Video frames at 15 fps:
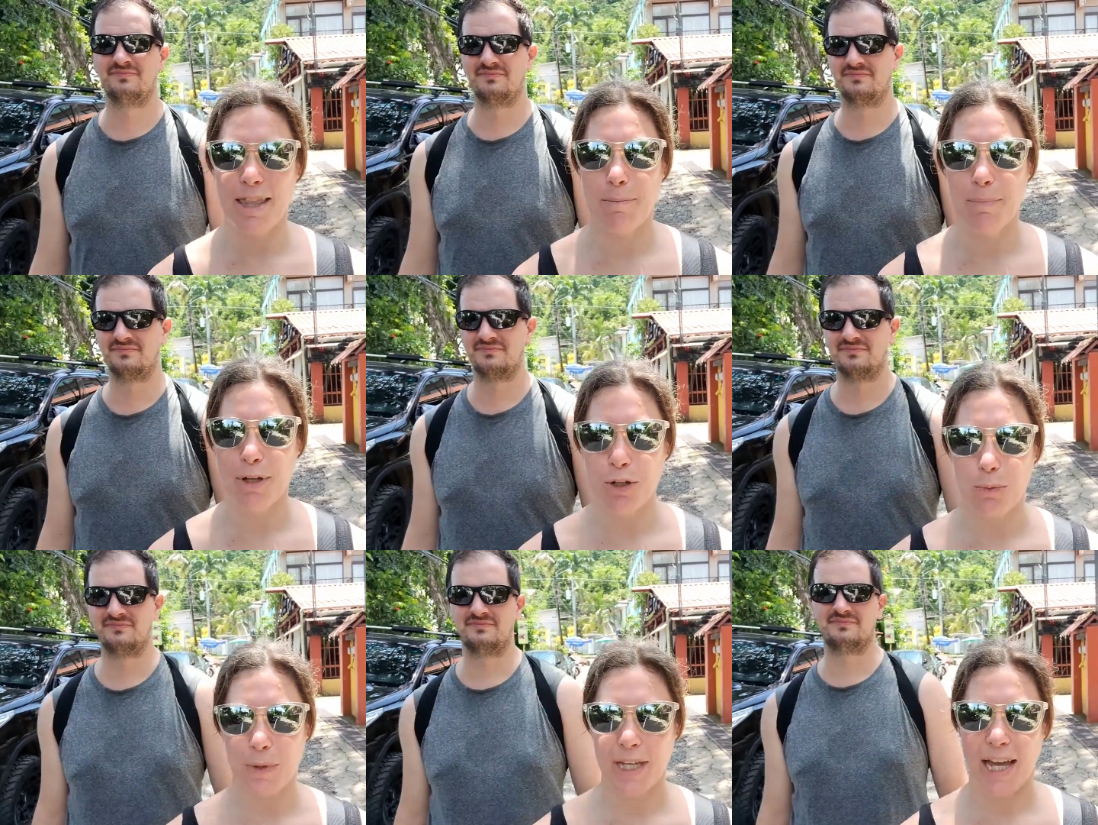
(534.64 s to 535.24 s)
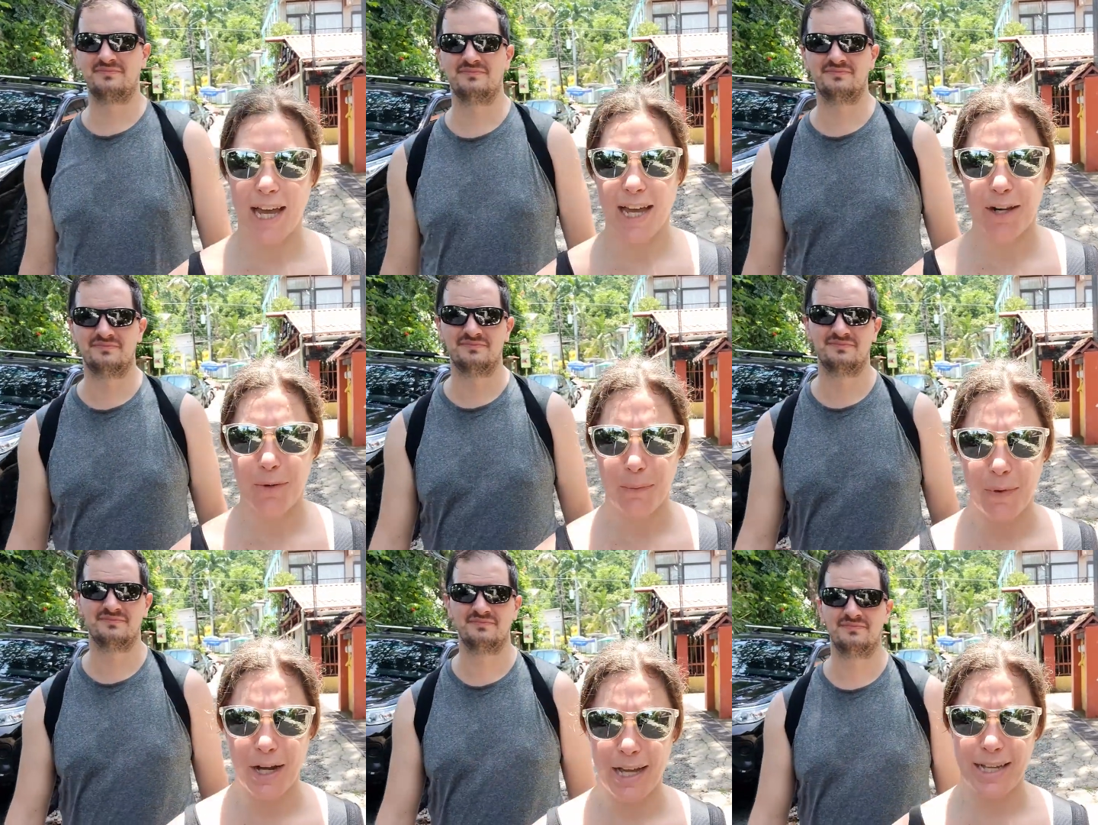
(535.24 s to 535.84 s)
Speaker 1: and the bill we
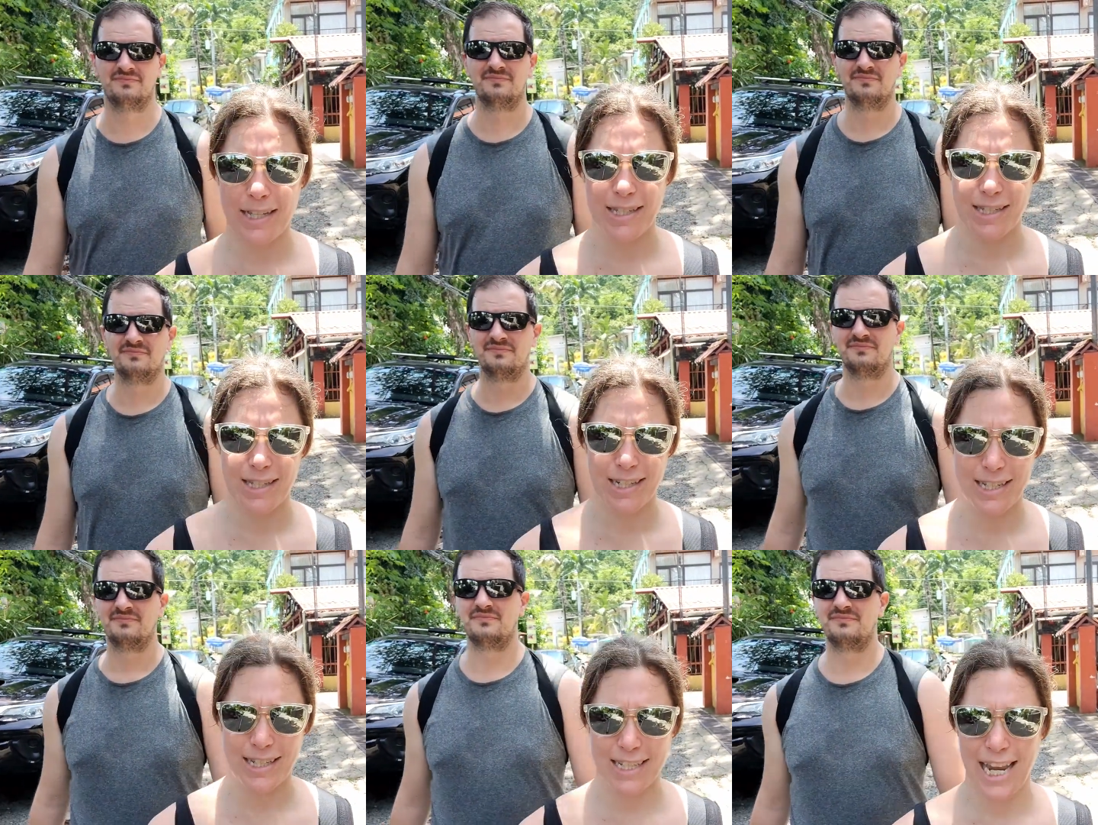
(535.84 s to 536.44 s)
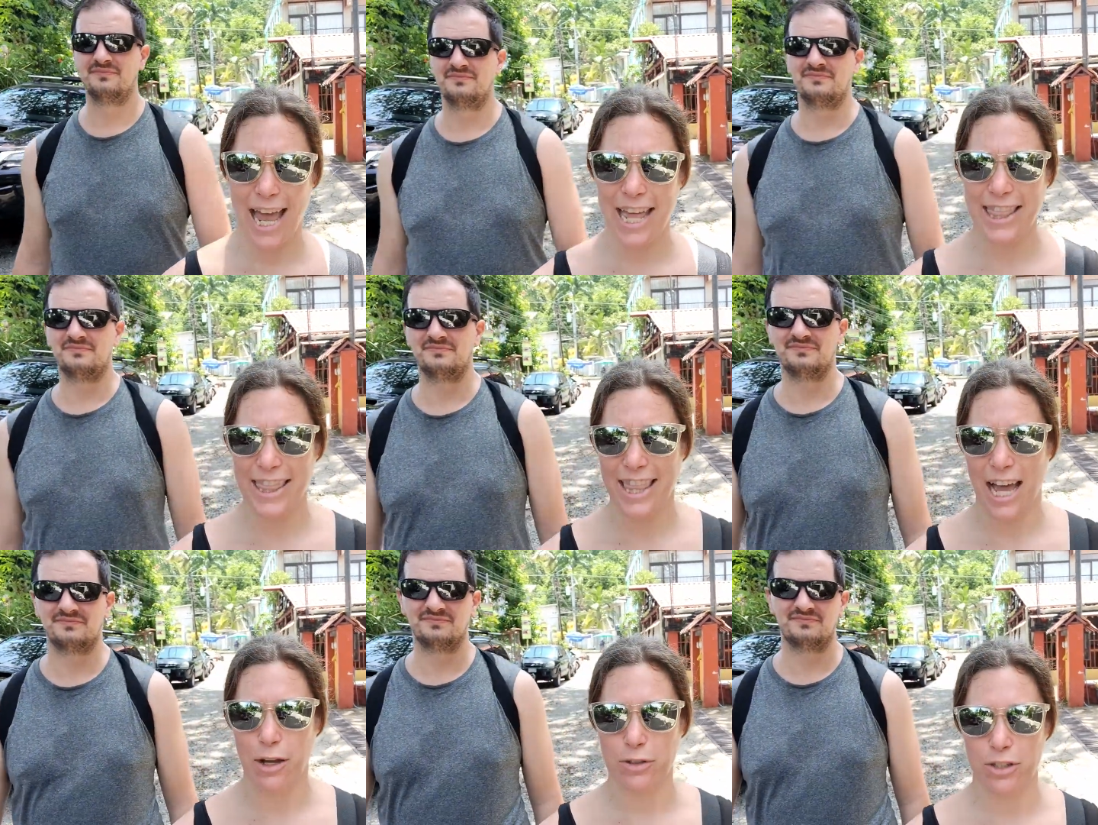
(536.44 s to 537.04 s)
had was ten
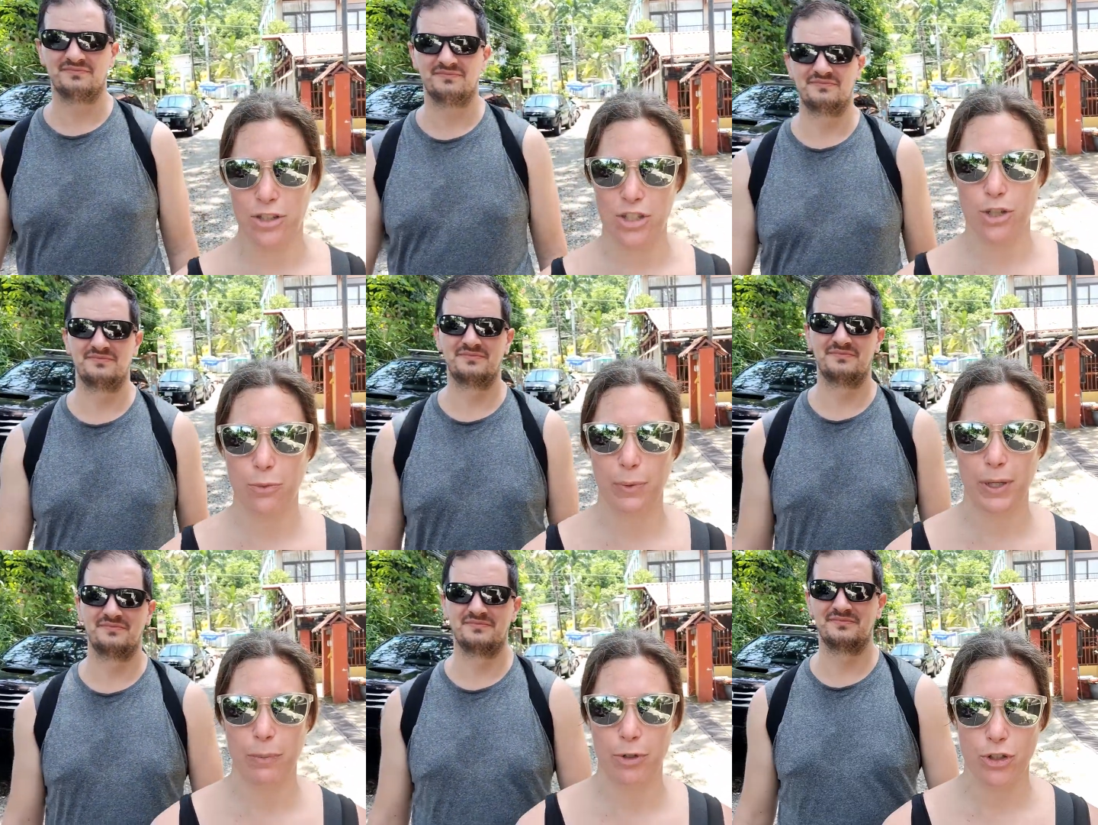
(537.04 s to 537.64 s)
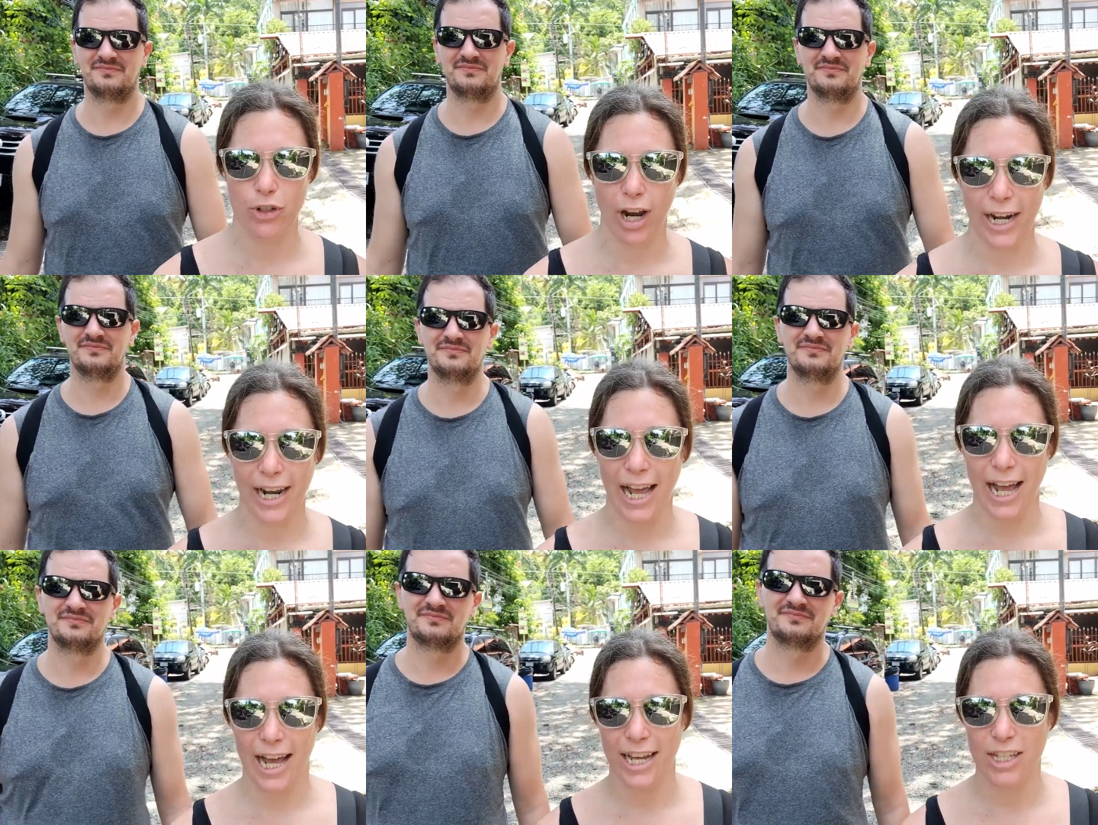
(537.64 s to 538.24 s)
thousand. So we were trying
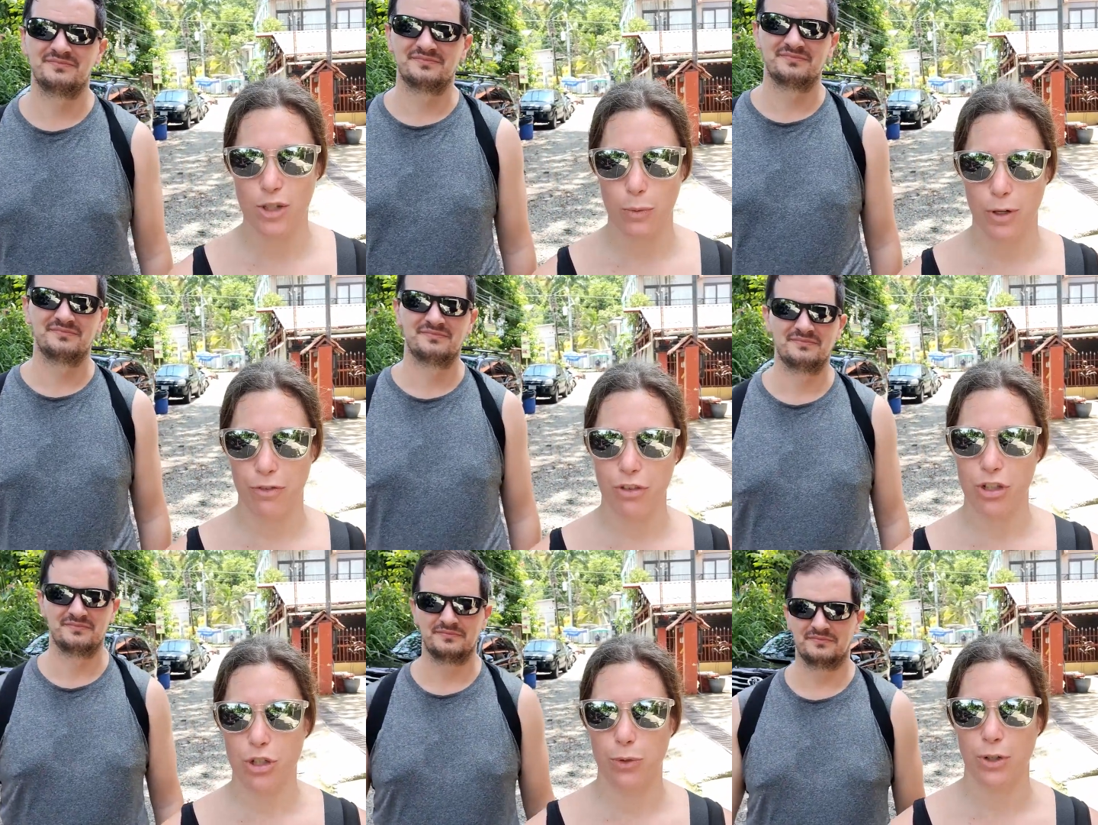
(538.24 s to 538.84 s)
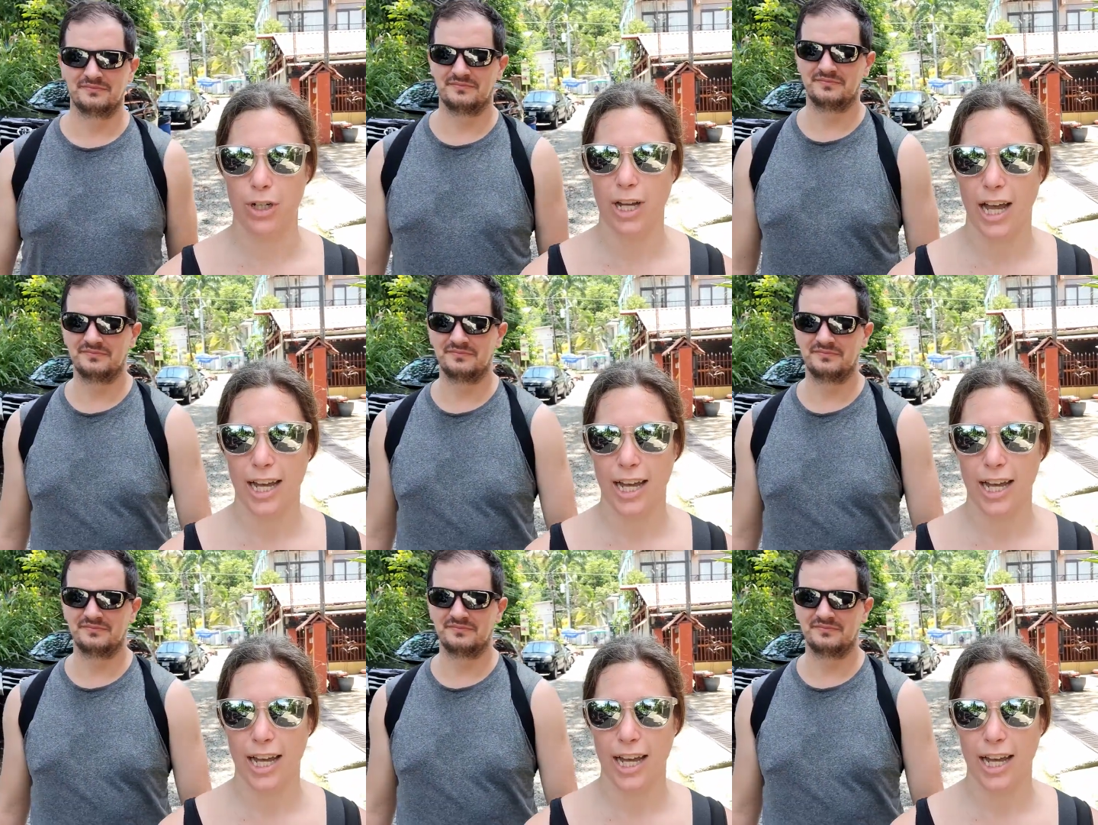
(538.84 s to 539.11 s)
to ask one of the tour